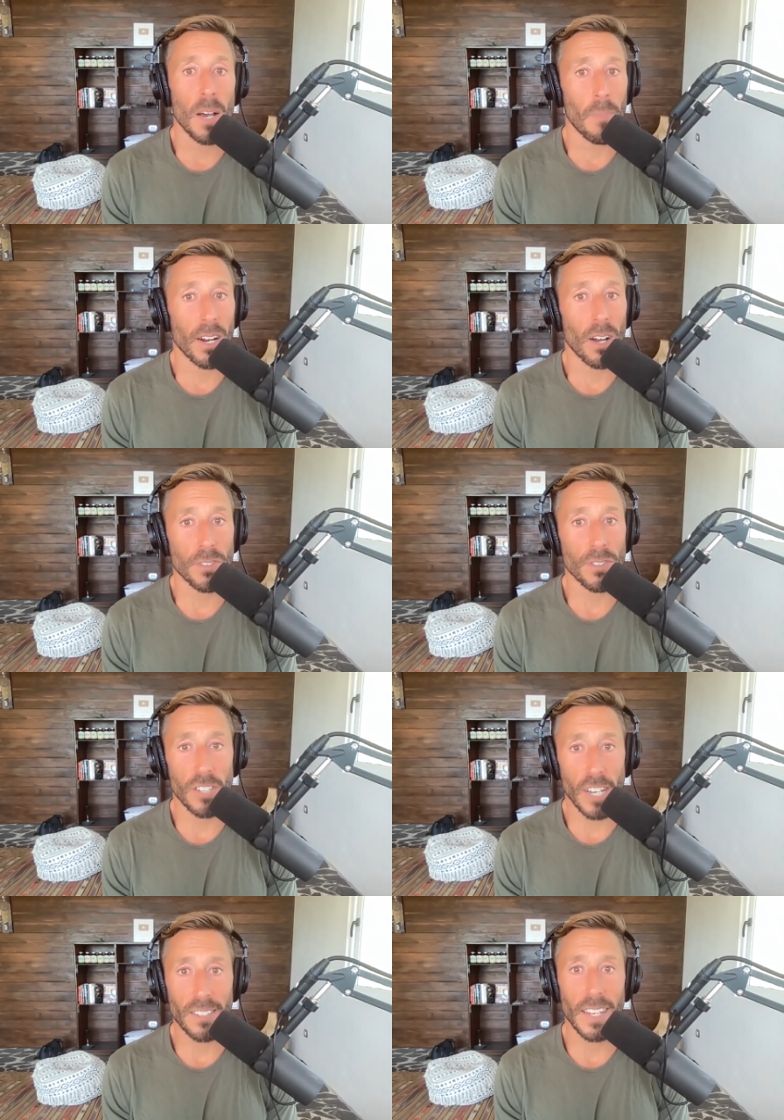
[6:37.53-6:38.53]
might also
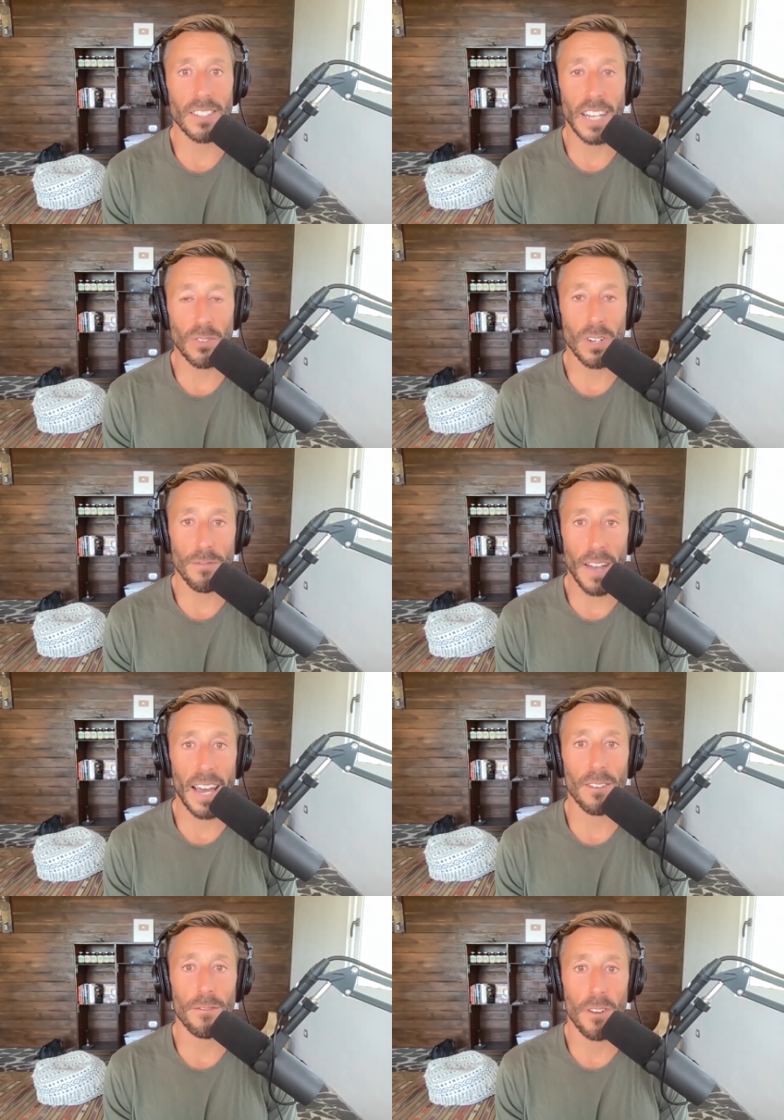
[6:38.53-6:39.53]
suggest that saturated
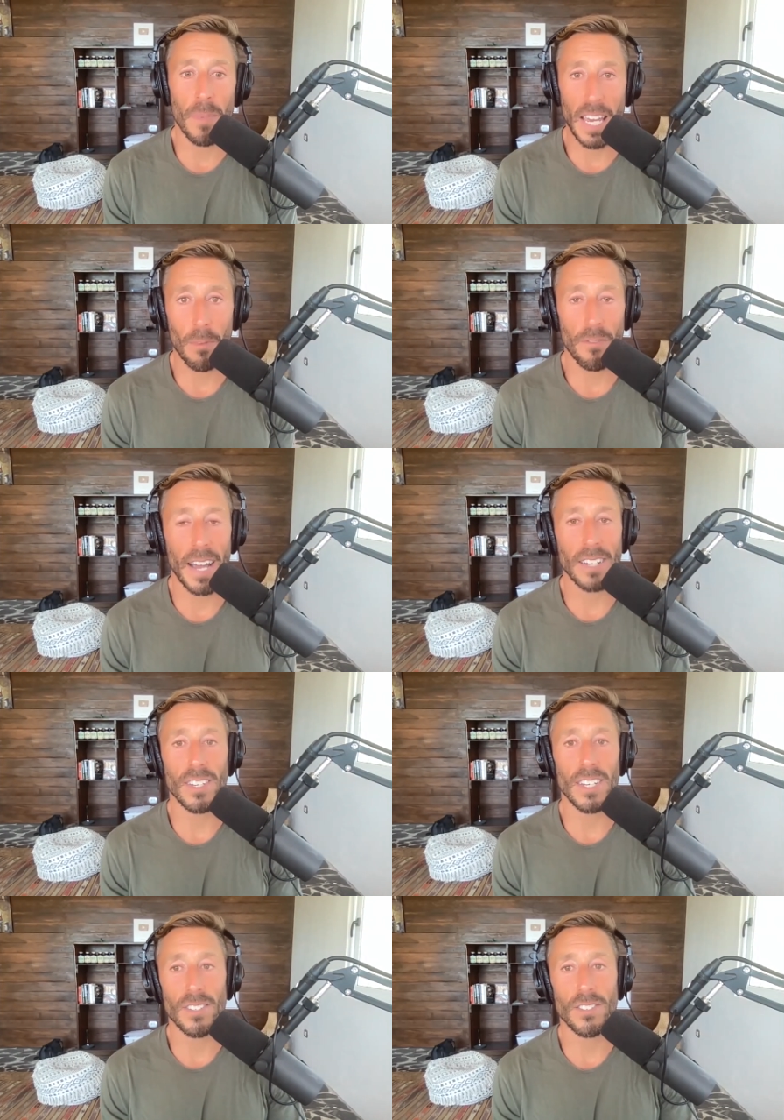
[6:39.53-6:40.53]
fat from animal fats
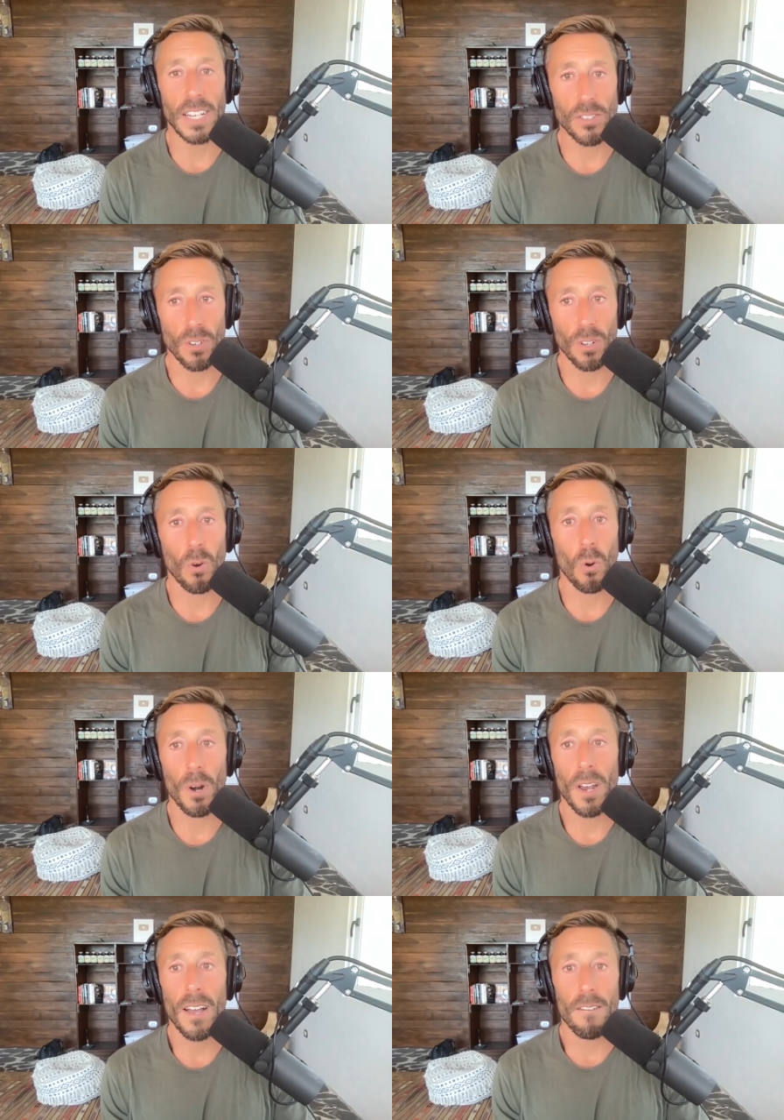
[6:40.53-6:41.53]
is essential
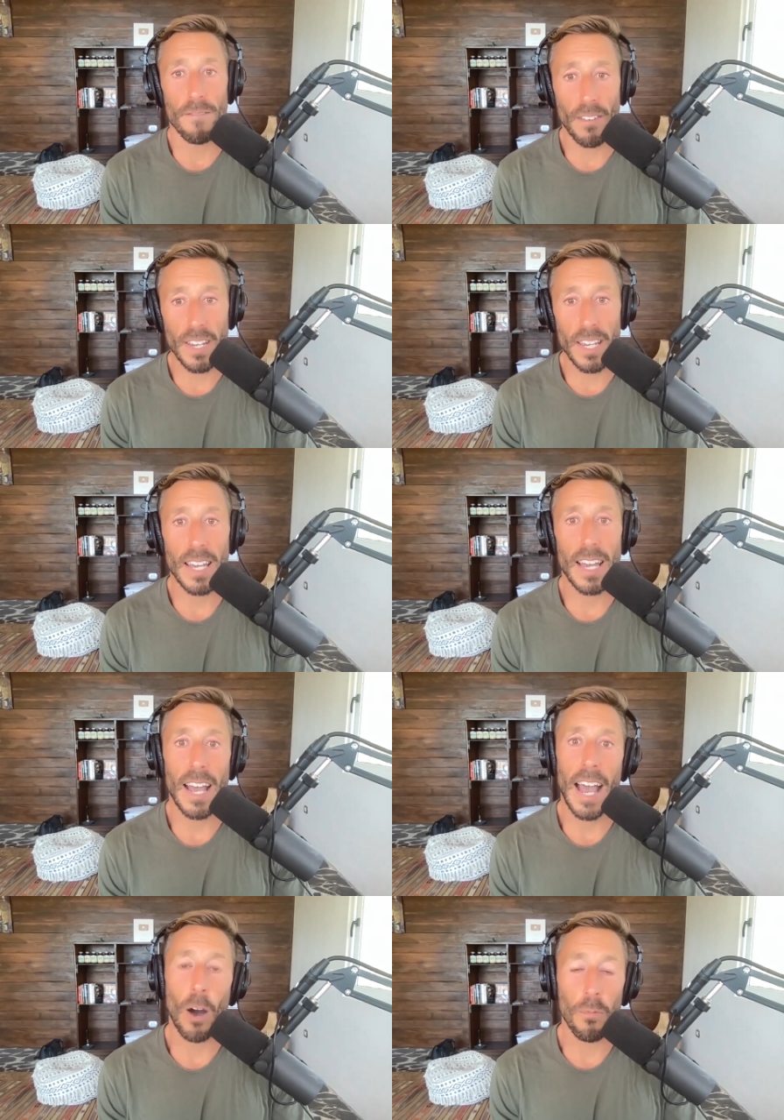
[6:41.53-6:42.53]
or very
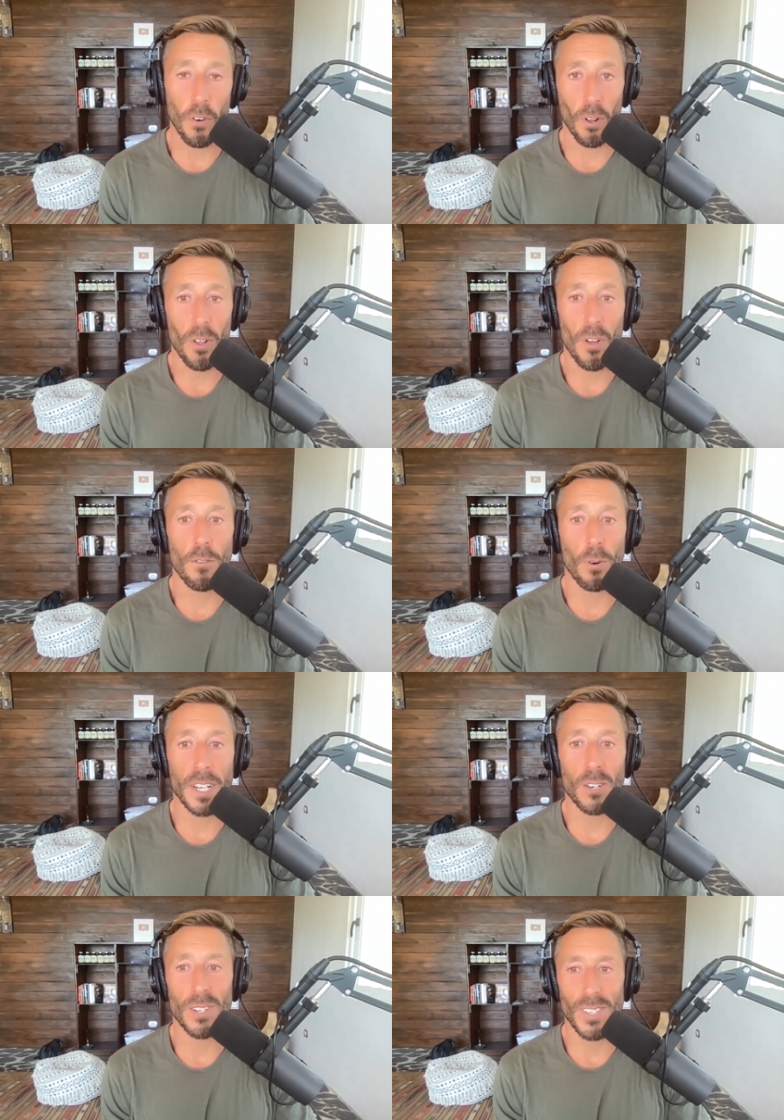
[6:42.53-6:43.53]
helpful for
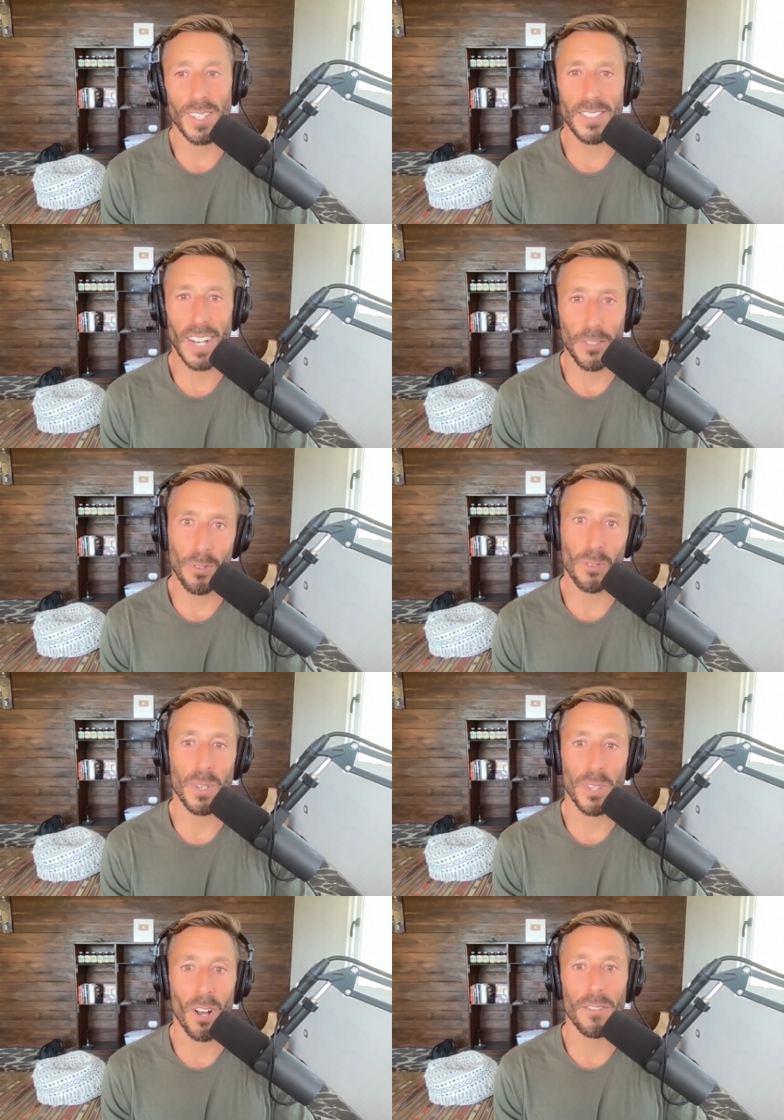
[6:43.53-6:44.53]
increasing testosterone
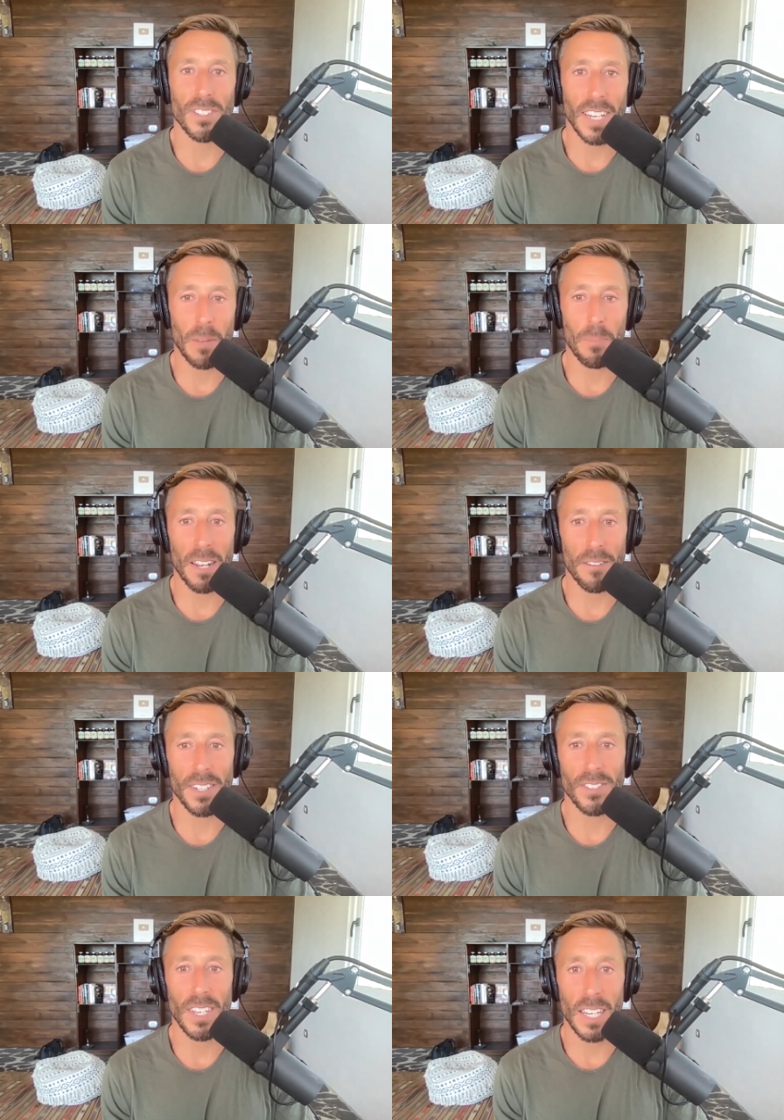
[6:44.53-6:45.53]
with all of its attendant
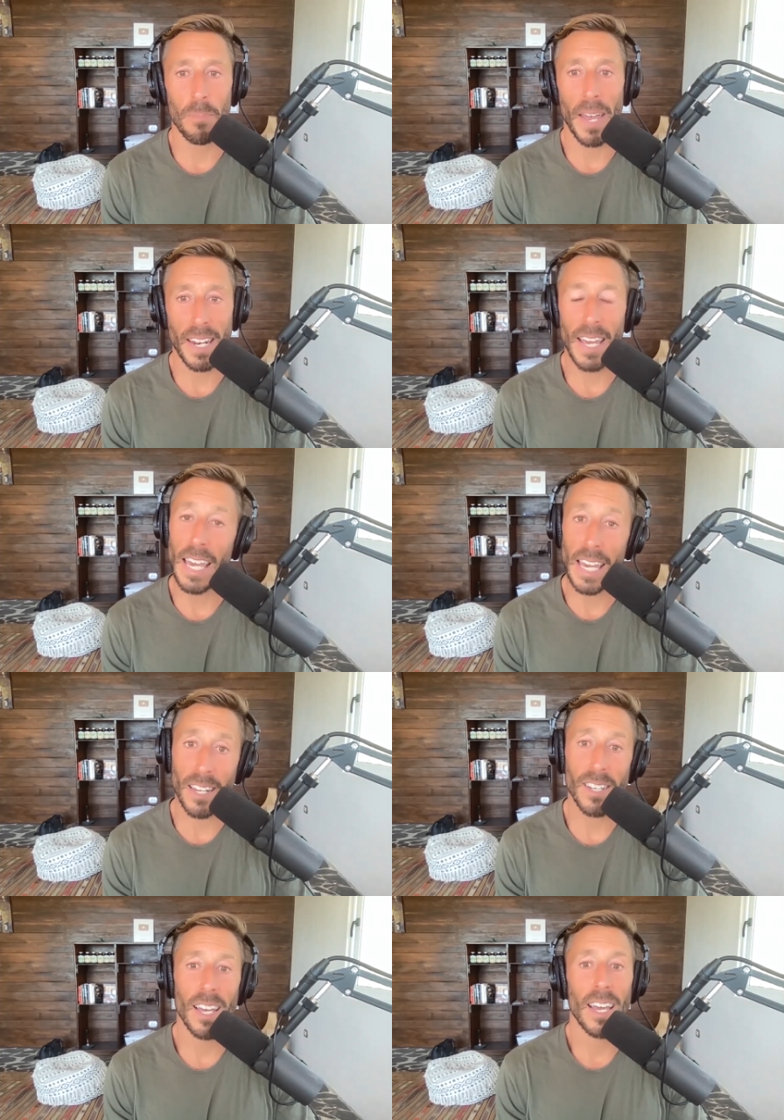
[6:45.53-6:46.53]
benefits in men and